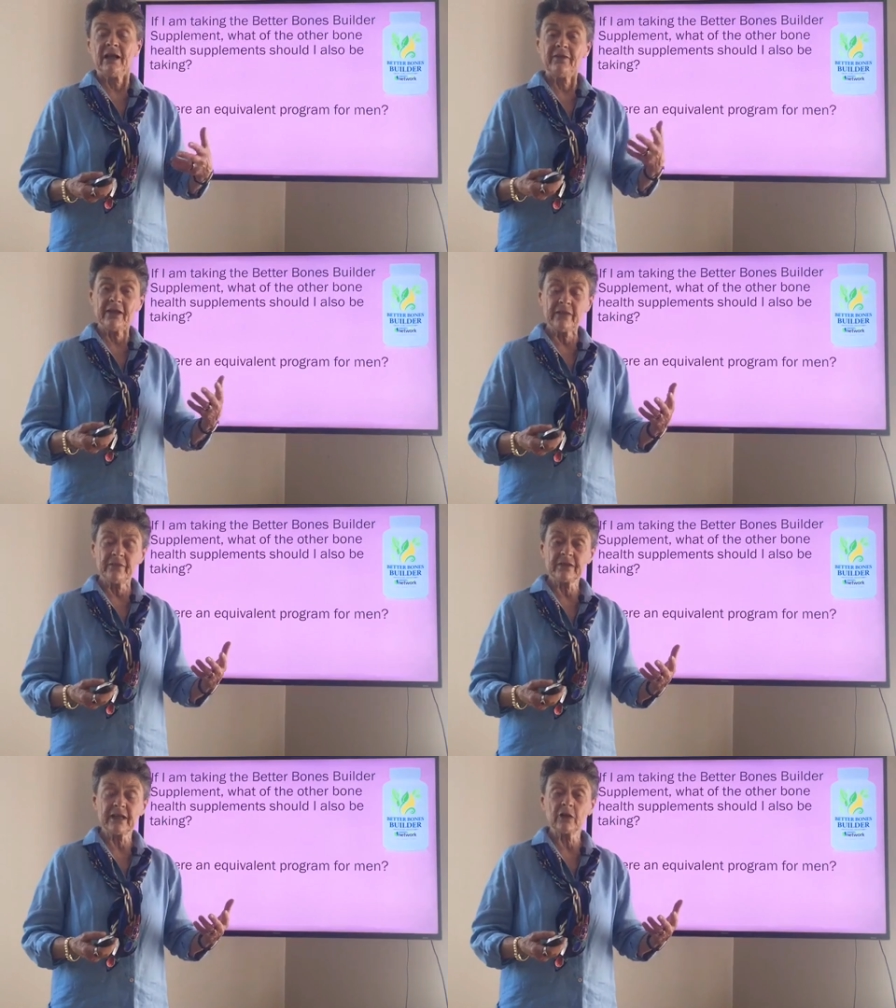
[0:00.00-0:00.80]
And then if
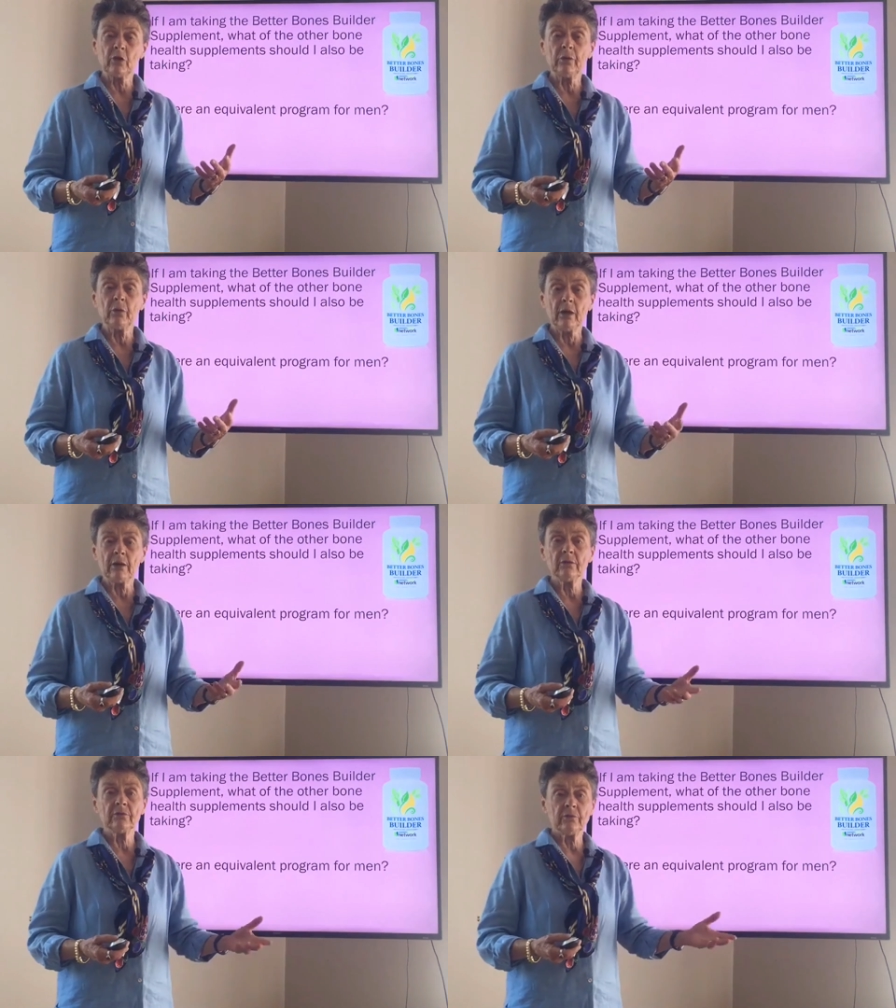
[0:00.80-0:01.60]
it's not going
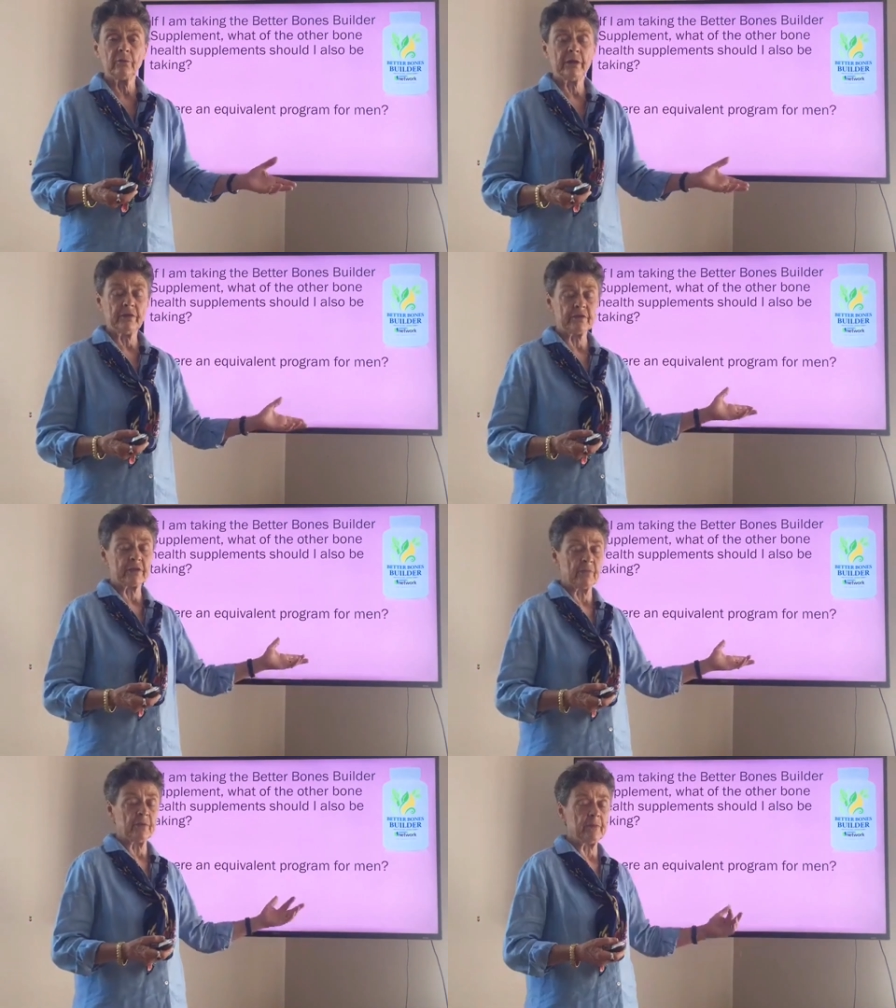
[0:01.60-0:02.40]
well, we can
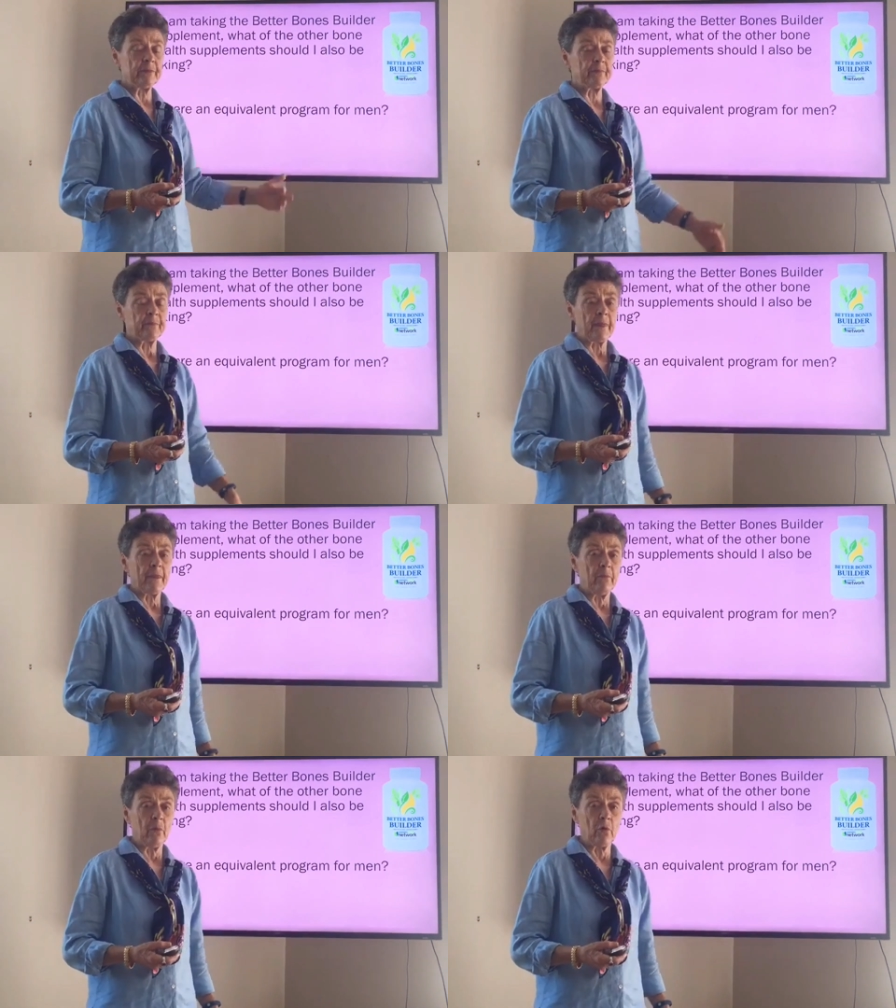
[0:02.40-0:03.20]
supplement
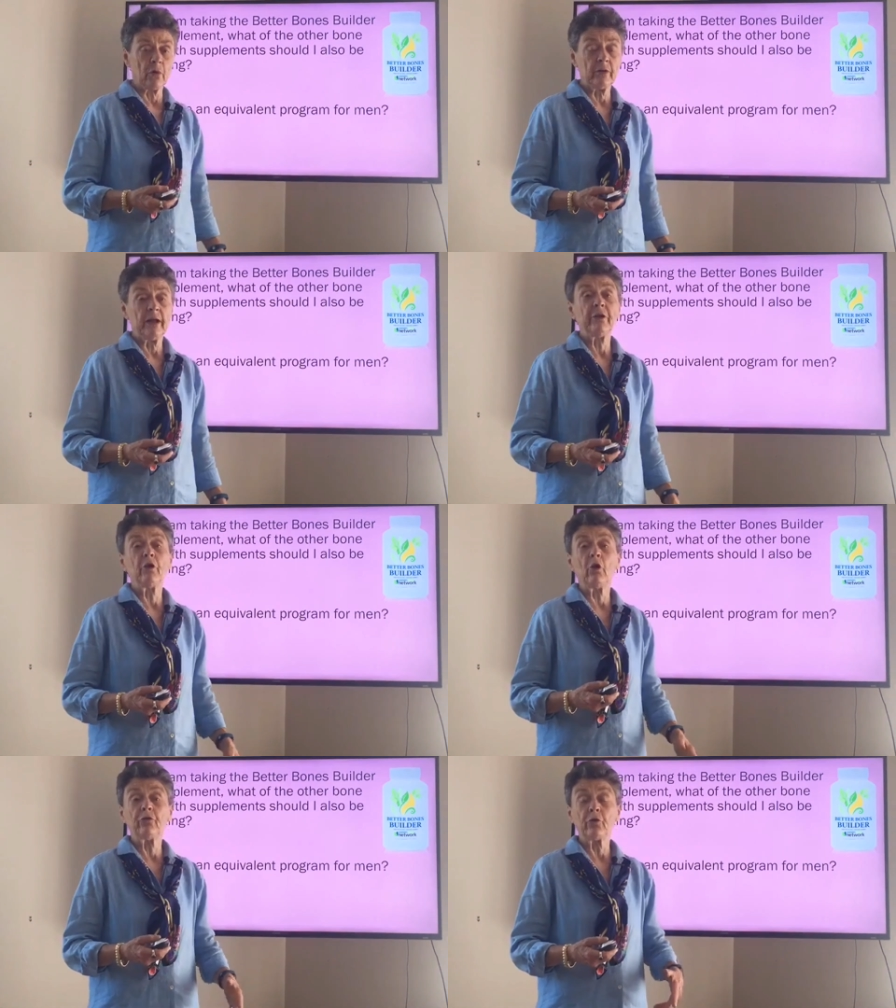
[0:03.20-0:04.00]
more and
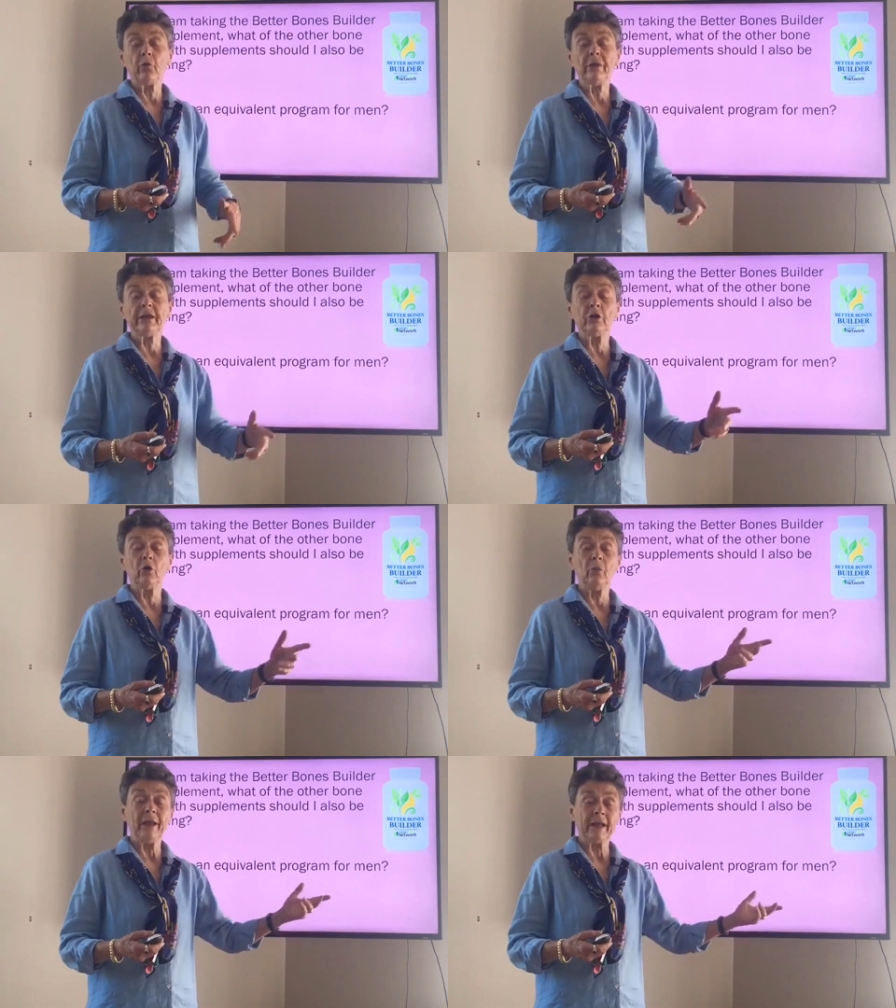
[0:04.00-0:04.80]
also we can
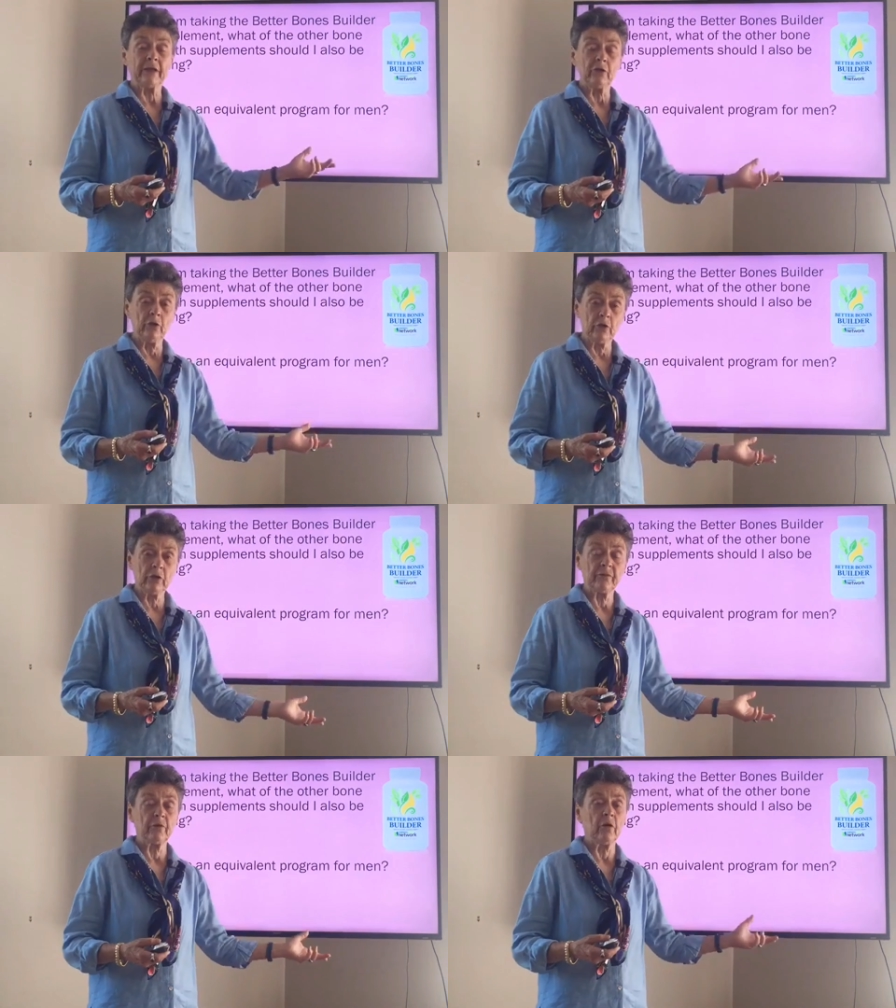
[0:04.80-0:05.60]
go back and
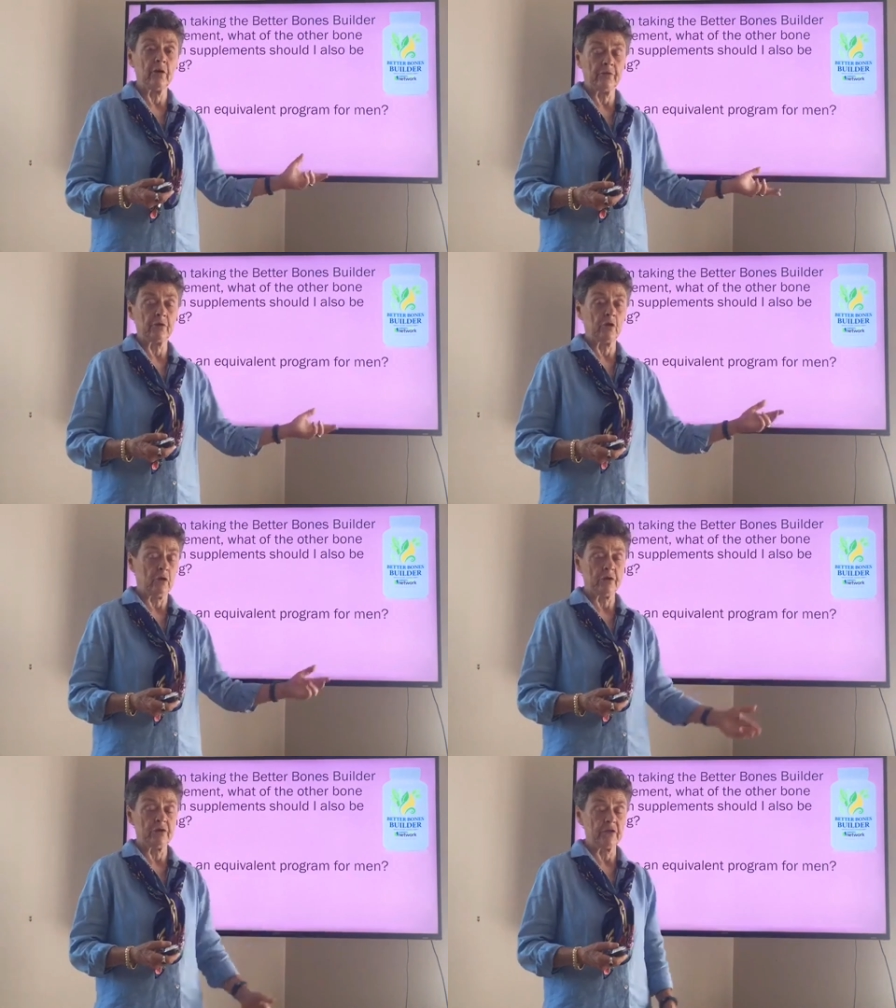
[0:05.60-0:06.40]
look for other
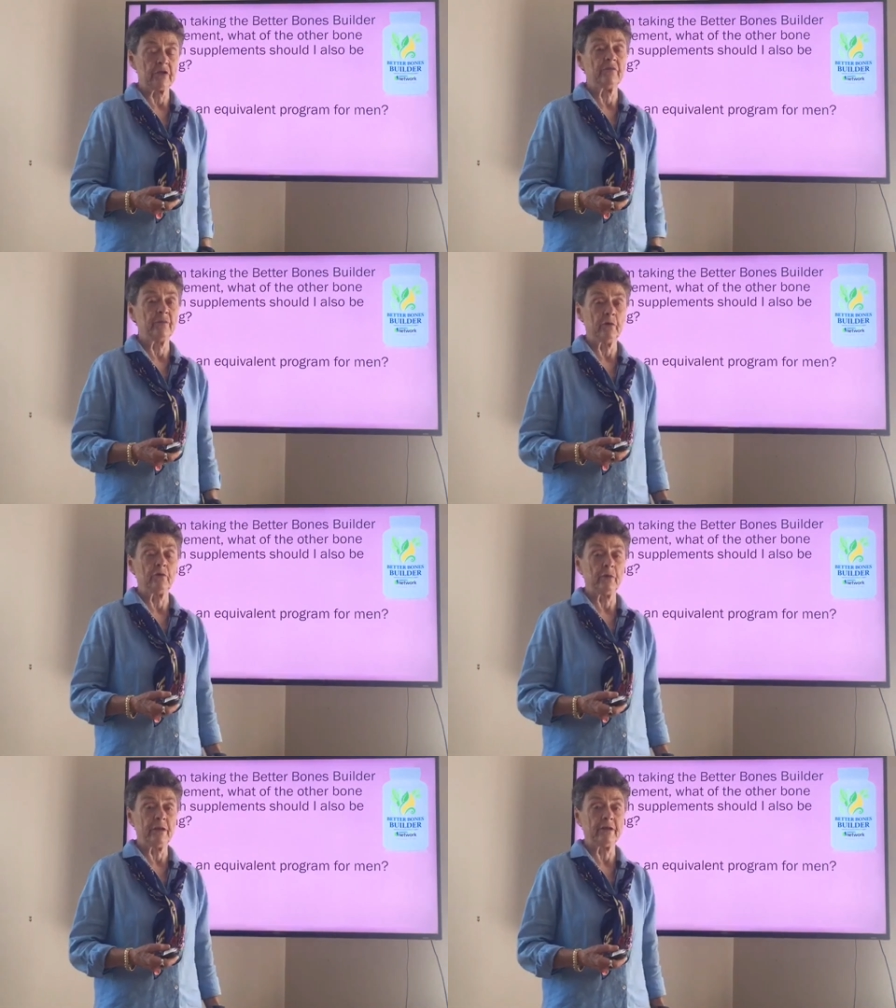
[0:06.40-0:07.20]
causes of
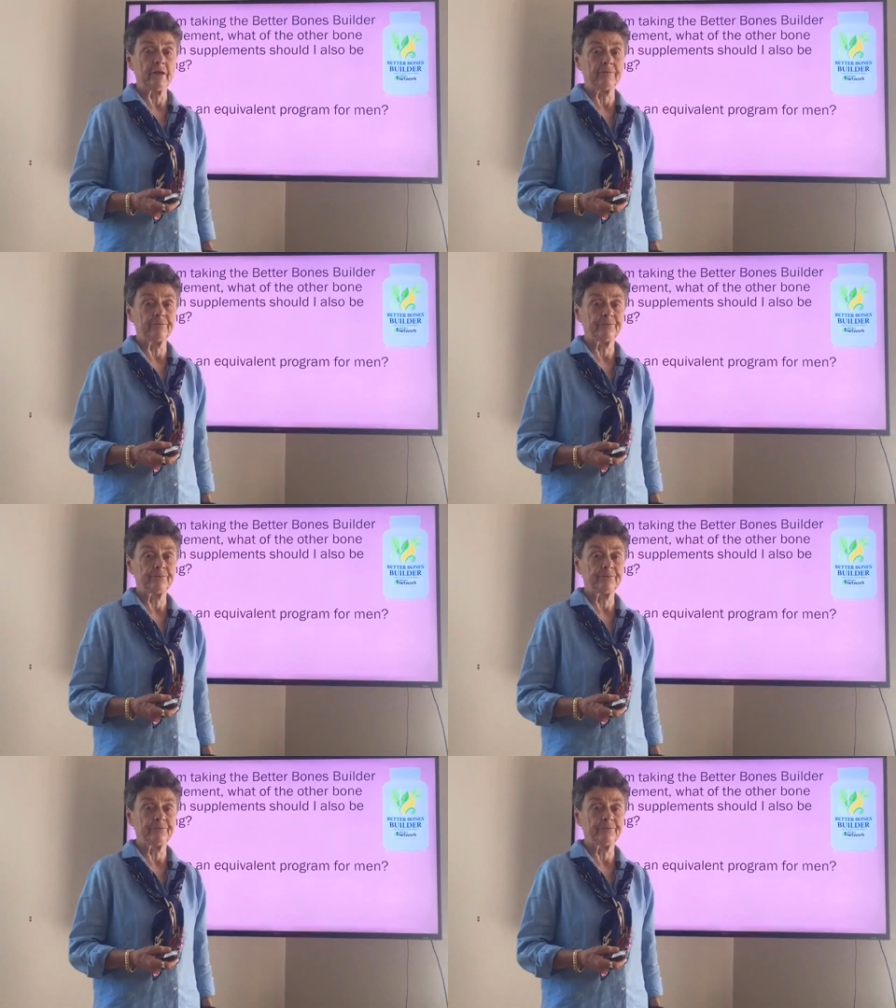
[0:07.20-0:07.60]
bone weakening.